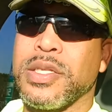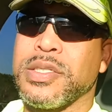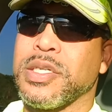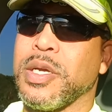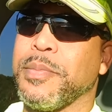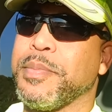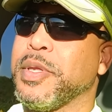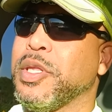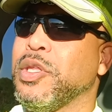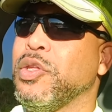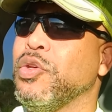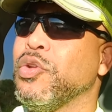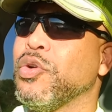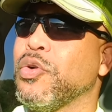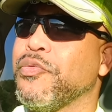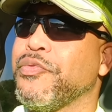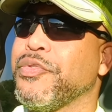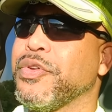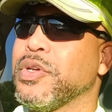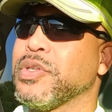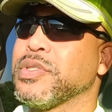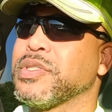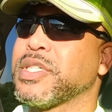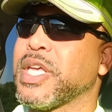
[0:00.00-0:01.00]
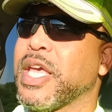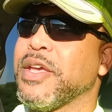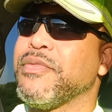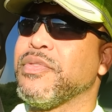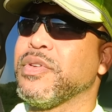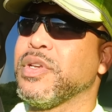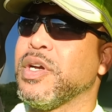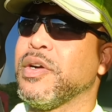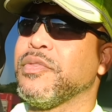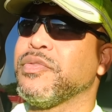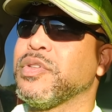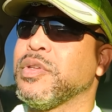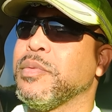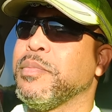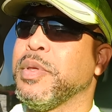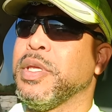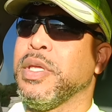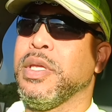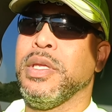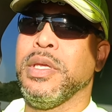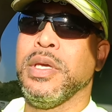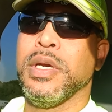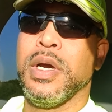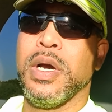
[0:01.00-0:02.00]
is up and you don't feel safe enough to
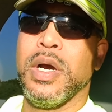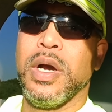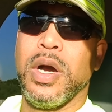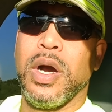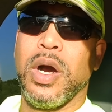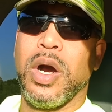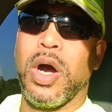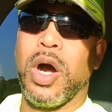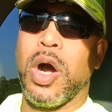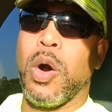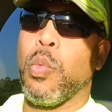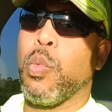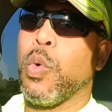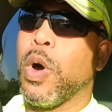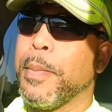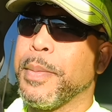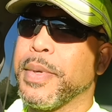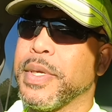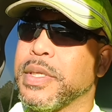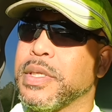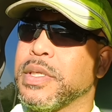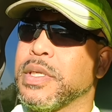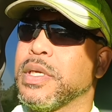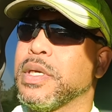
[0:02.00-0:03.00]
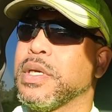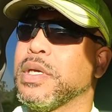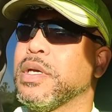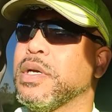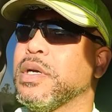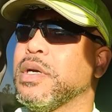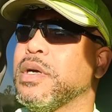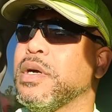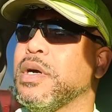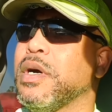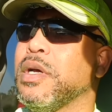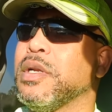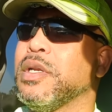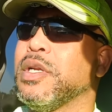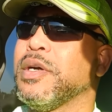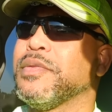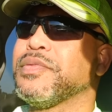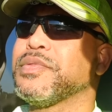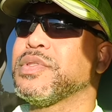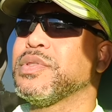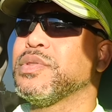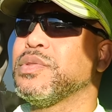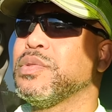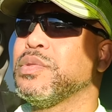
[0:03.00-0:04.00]
be a woman,
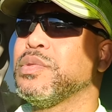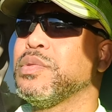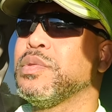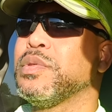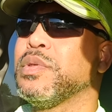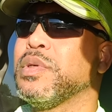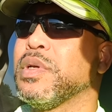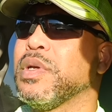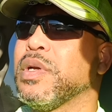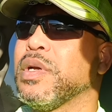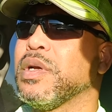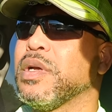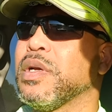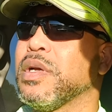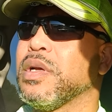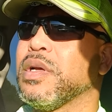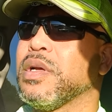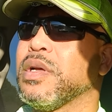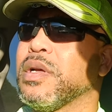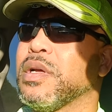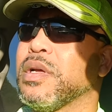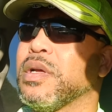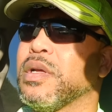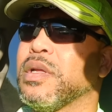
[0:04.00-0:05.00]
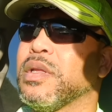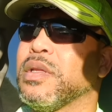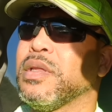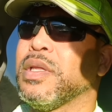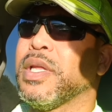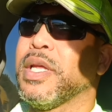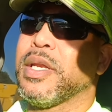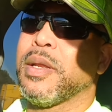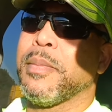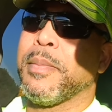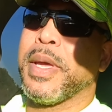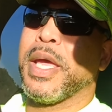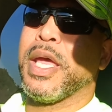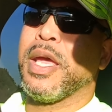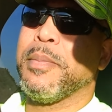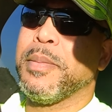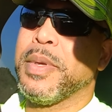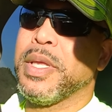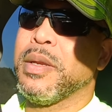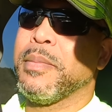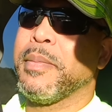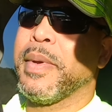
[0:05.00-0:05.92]
enough to let the man be the